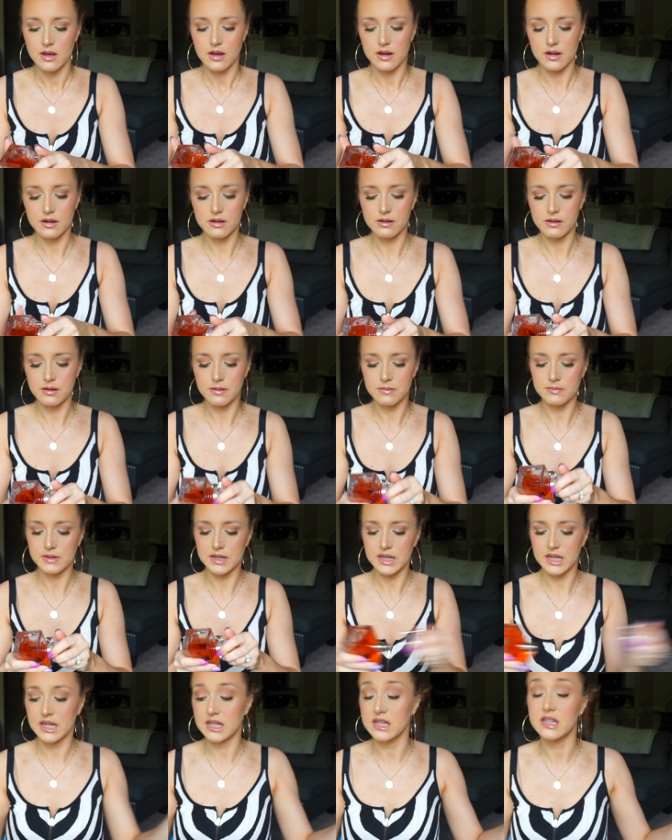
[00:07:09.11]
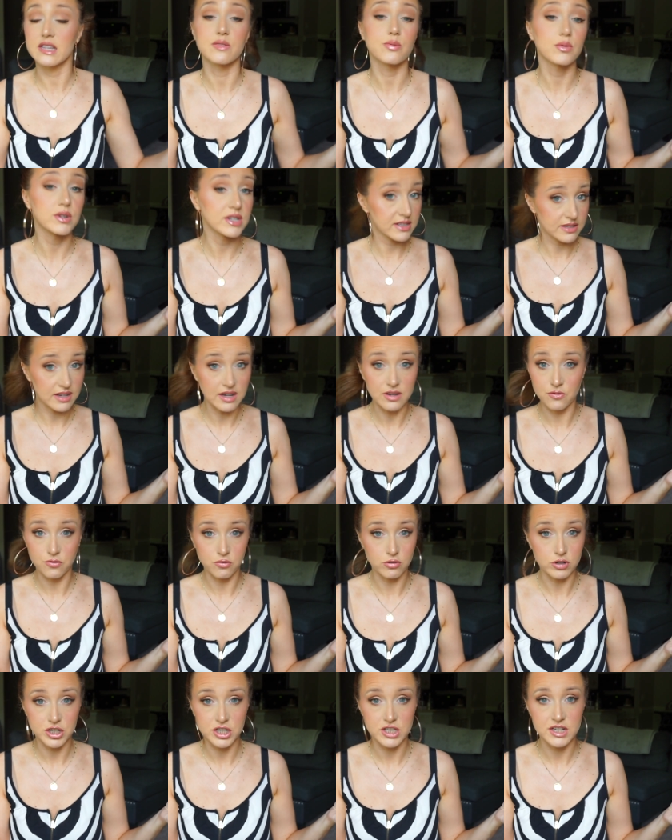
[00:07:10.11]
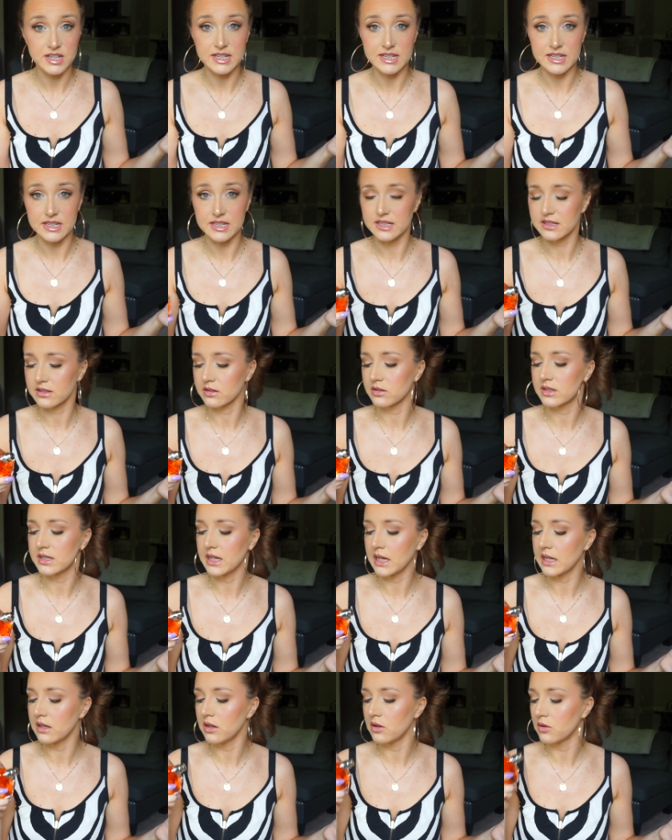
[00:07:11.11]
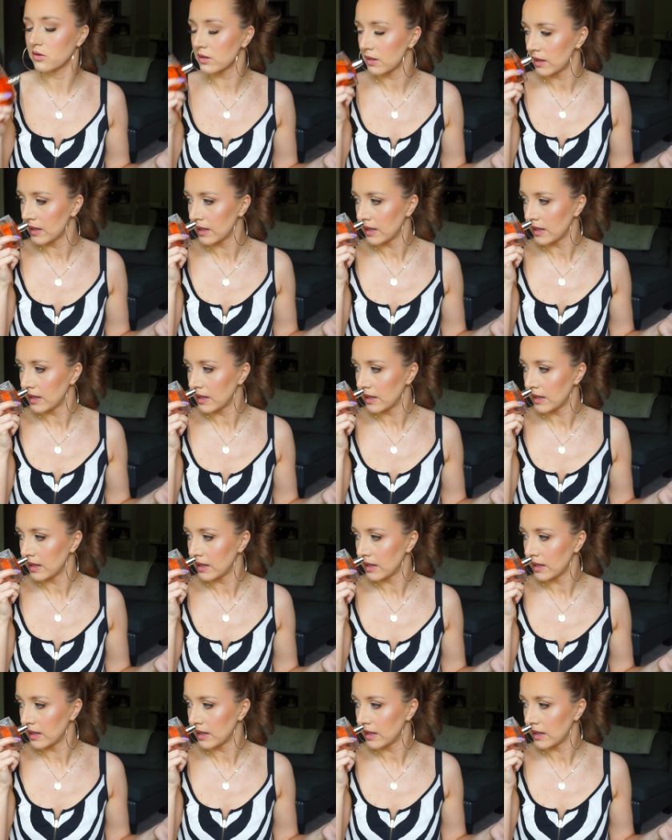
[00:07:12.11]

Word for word: um, and this one is unfortunately discontinued